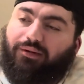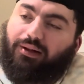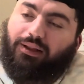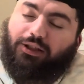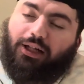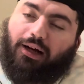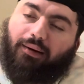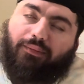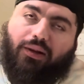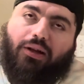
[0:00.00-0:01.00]
I meant to
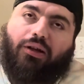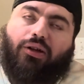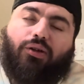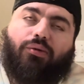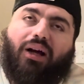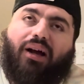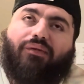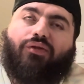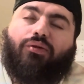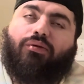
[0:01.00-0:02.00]
say on all
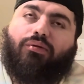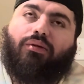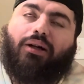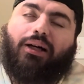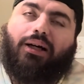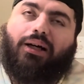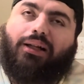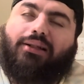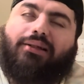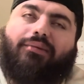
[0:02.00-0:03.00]

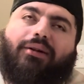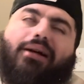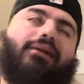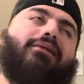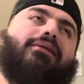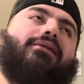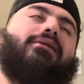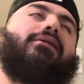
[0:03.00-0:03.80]
socials.